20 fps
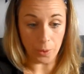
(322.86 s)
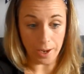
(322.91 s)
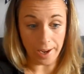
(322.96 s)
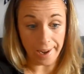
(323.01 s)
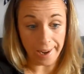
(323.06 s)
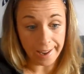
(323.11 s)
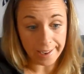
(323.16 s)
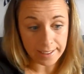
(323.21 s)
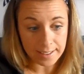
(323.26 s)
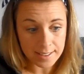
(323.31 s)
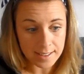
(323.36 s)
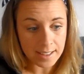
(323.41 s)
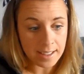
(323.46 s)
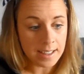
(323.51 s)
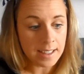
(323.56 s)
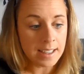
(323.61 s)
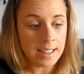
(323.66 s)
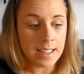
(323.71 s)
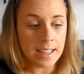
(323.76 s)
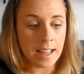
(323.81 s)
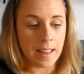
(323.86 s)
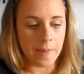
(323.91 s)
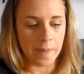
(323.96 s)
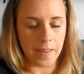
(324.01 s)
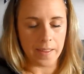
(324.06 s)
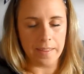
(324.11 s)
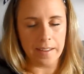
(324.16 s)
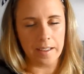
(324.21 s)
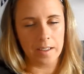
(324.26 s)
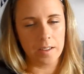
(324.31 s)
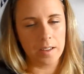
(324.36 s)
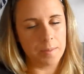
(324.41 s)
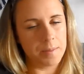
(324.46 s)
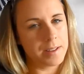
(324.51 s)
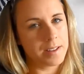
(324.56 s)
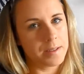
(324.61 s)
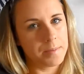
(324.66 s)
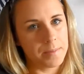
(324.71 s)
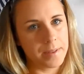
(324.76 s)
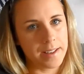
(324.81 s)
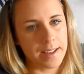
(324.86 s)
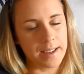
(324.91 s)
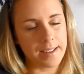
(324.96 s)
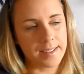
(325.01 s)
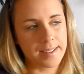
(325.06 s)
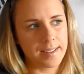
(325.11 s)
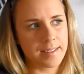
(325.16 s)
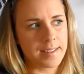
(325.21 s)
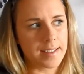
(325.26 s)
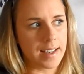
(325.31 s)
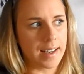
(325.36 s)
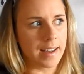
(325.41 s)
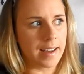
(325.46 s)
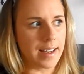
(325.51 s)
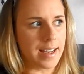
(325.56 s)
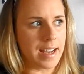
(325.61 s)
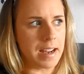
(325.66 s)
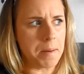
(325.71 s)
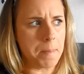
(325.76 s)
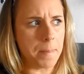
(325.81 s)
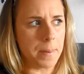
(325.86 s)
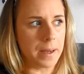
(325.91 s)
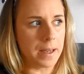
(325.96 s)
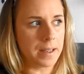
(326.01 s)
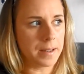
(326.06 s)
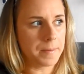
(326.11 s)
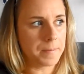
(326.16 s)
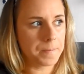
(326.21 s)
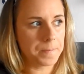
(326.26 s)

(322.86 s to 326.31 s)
her legs, then there could have been something else underlying, but